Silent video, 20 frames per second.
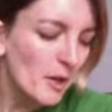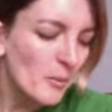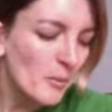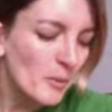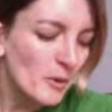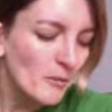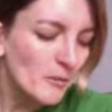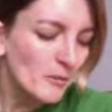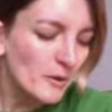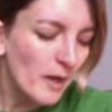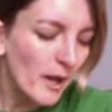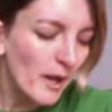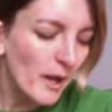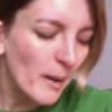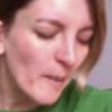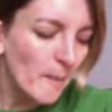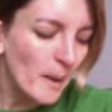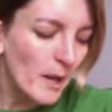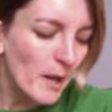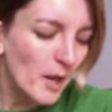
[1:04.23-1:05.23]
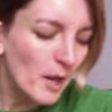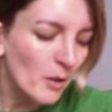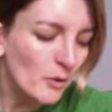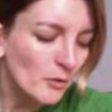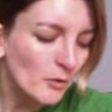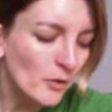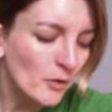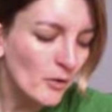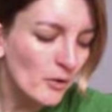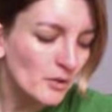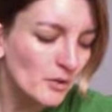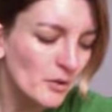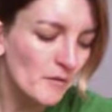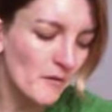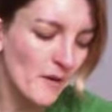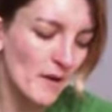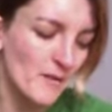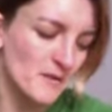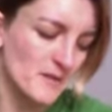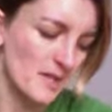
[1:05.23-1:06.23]
we've got about
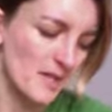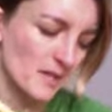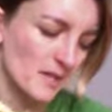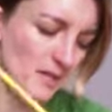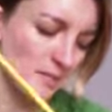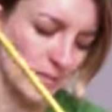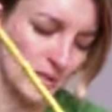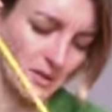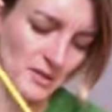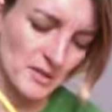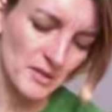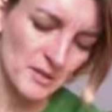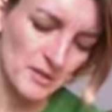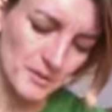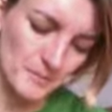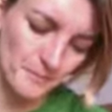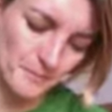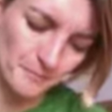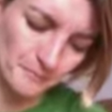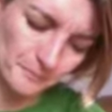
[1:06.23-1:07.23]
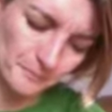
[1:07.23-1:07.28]
35 centimeters,